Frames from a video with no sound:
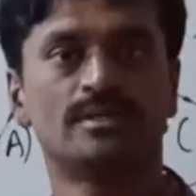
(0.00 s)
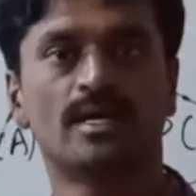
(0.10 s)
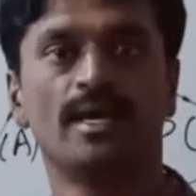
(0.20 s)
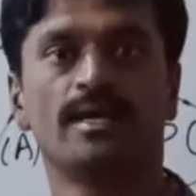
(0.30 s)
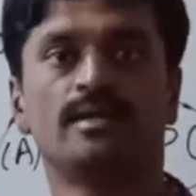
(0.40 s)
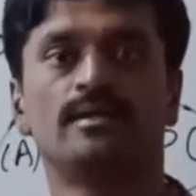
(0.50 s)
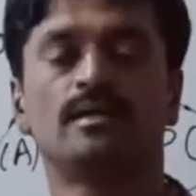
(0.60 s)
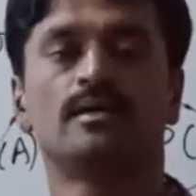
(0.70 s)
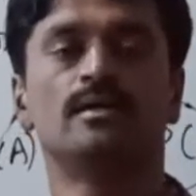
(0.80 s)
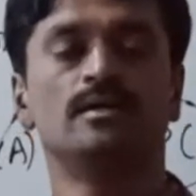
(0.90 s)
the end,
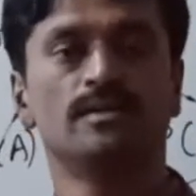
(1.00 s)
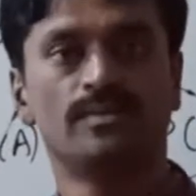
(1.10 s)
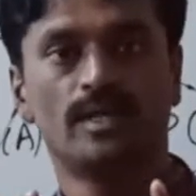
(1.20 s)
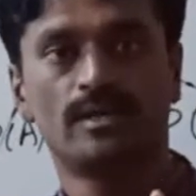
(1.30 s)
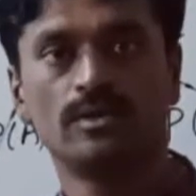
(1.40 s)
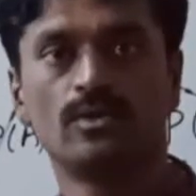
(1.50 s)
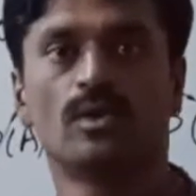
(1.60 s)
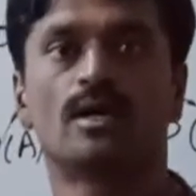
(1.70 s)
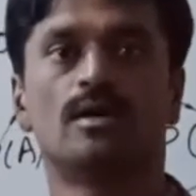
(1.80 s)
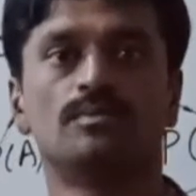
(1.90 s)
then you
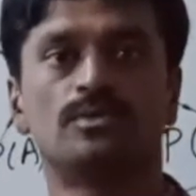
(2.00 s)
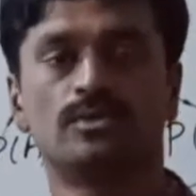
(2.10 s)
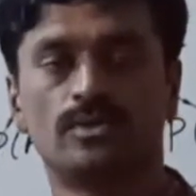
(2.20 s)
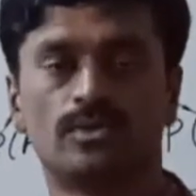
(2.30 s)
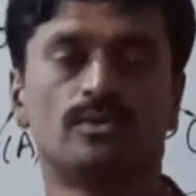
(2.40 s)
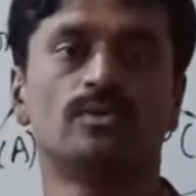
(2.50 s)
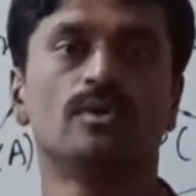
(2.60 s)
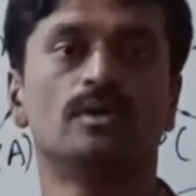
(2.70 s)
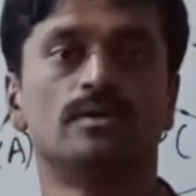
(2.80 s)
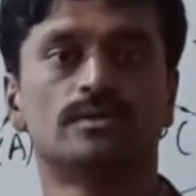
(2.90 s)
will come to know
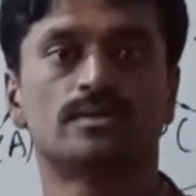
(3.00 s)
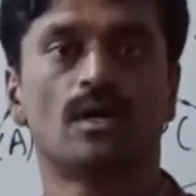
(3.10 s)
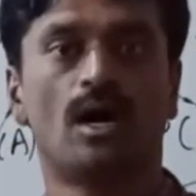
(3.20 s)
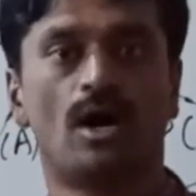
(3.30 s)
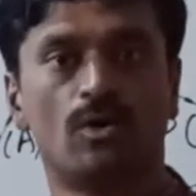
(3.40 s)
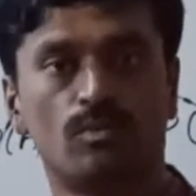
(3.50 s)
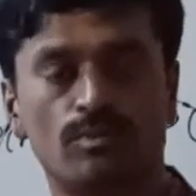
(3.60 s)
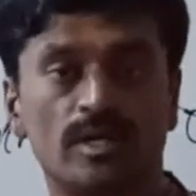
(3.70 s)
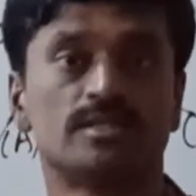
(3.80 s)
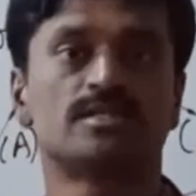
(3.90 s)
so how
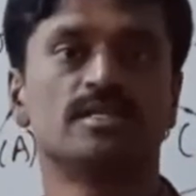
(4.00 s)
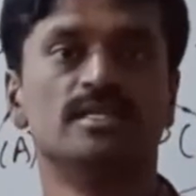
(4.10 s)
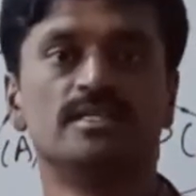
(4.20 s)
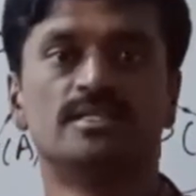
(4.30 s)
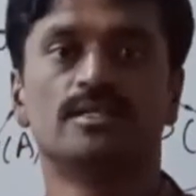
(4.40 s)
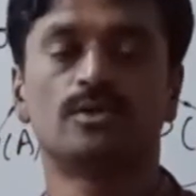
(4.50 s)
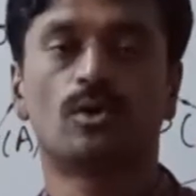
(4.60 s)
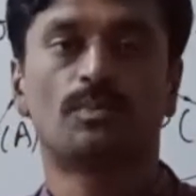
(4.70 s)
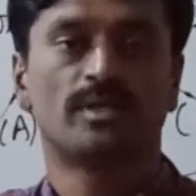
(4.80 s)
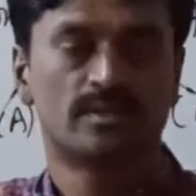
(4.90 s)
much easy
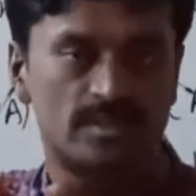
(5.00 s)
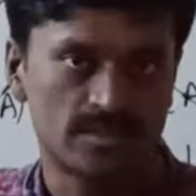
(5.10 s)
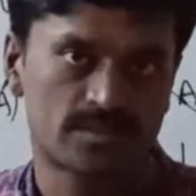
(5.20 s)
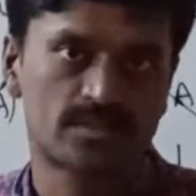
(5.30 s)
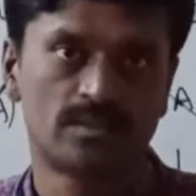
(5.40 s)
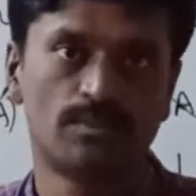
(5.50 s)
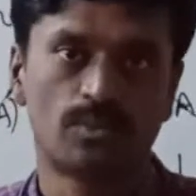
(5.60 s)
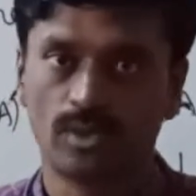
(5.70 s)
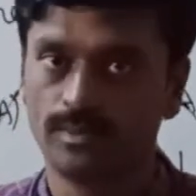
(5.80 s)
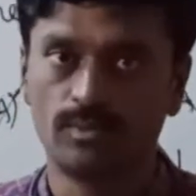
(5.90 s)
topic this
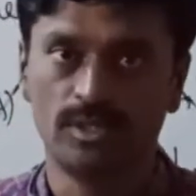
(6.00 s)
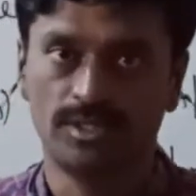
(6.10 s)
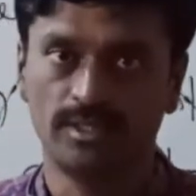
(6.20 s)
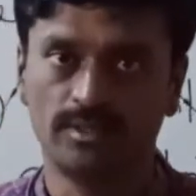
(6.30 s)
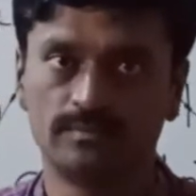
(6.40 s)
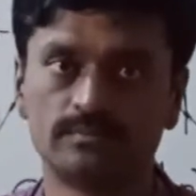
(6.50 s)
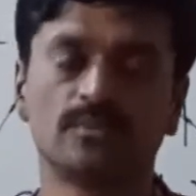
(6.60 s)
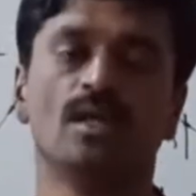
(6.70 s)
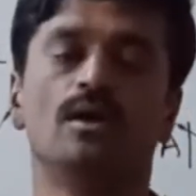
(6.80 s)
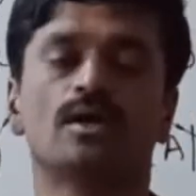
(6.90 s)
probability.
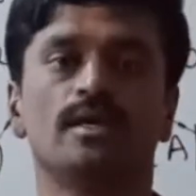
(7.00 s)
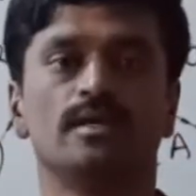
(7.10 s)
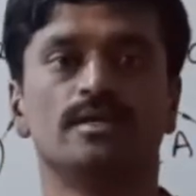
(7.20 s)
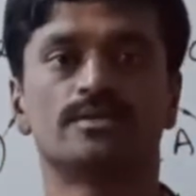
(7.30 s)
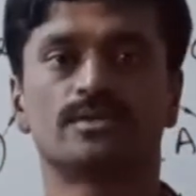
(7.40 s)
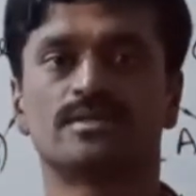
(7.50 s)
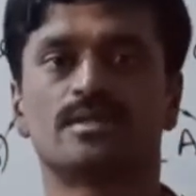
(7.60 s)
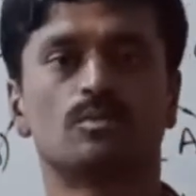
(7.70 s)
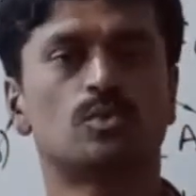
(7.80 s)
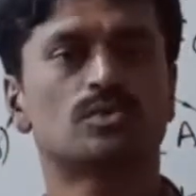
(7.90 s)
Okay, so this is the
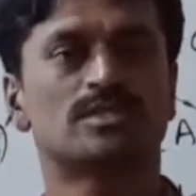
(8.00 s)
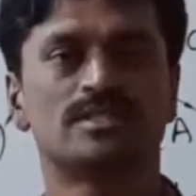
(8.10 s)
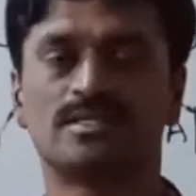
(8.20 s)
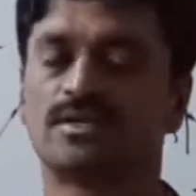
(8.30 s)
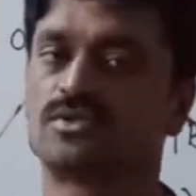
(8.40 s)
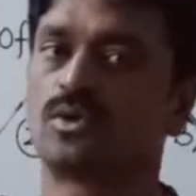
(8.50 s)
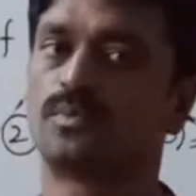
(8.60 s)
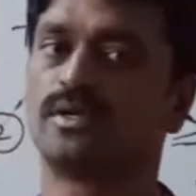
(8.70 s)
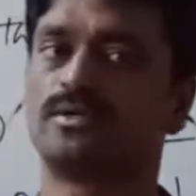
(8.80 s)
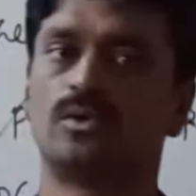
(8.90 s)
most easiest
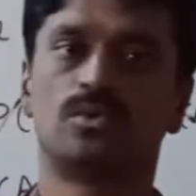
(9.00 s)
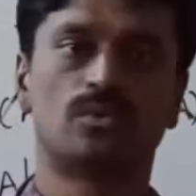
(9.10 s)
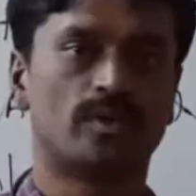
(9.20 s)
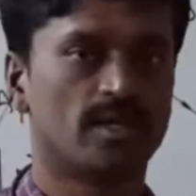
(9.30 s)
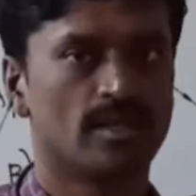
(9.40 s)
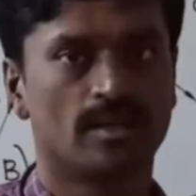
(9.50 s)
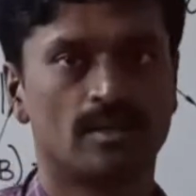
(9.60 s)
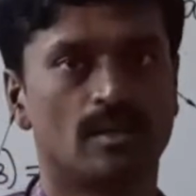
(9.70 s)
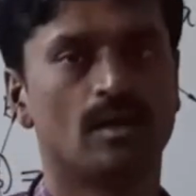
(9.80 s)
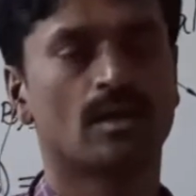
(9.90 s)
topic, don't worry.
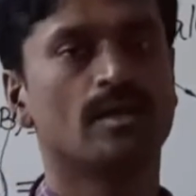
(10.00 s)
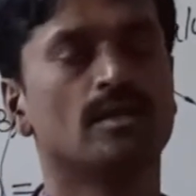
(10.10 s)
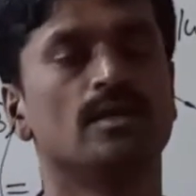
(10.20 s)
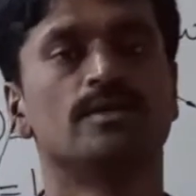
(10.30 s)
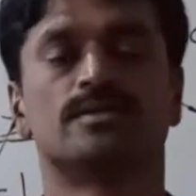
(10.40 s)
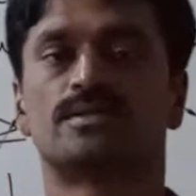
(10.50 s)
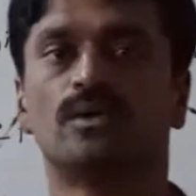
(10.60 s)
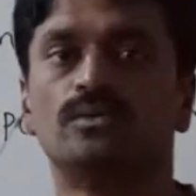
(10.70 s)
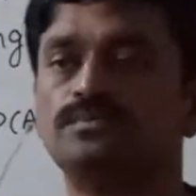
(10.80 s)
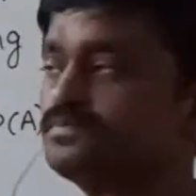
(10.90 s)
Okay,
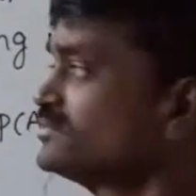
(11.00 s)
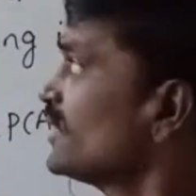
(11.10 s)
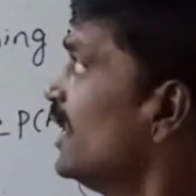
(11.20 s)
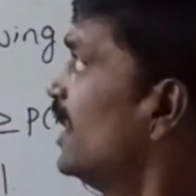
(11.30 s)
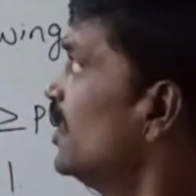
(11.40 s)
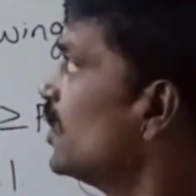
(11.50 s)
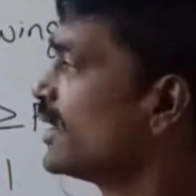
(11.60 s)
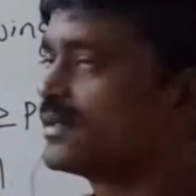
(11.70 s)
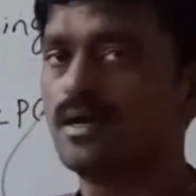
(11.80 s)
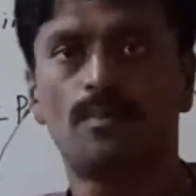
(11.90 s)
so look
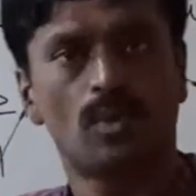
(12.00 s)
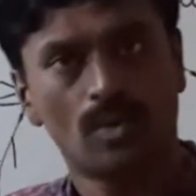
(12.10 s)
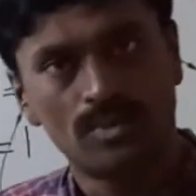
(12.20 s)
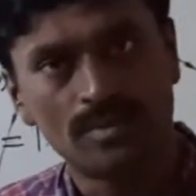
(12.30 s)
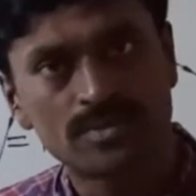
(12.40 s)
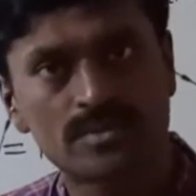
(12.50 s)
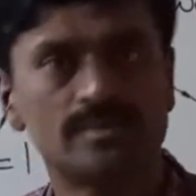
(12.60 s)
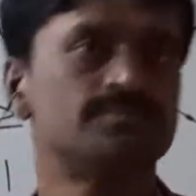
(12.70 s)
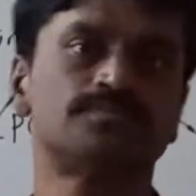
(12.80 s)
at the problems.